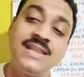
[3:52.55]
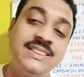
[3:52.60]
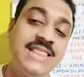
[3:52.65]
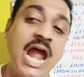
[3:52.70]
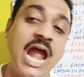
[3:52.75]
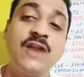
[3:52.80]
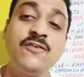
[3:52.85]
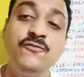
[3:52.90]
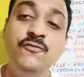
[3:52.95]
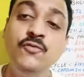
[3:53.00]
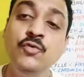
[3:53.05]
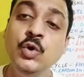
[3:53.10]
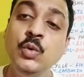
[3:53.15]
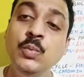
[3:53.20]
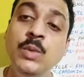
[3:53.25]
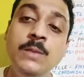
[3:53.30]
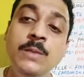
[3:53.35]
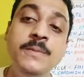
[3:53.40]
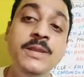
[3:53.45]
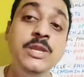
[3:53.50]
that food
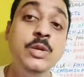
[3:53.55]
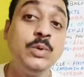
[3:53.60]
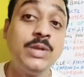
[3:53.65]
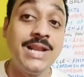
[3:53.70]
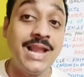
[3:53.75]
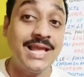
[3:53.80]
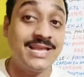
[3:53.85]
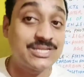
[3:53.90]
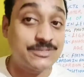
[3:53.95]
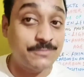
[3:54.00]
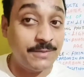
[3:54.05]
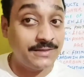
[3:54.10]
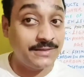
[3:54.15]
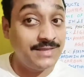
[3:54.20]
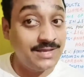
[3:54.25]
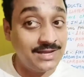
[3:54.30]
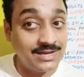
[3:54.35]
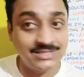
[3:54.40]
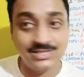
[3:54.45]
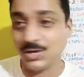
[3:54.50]
will be utilized by the
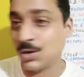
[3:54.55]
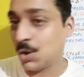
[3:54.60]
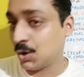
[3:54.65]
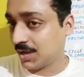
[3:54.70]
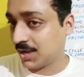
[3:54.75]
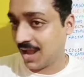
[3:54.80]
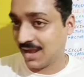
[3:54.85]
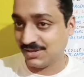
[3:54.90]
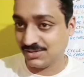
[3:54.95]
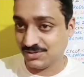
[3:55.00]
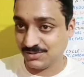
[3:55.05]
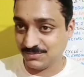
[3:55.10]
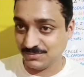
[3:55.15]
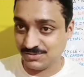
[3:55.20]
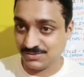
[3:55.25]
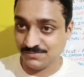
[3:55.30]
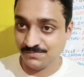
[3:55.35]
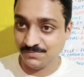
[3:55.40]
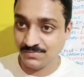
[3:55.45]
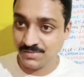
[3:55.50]
other organisms
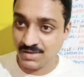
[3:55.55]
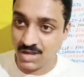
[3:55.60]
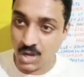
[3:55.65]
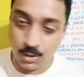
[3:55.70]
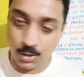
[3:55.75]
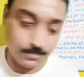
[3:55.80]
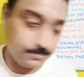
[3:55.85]
now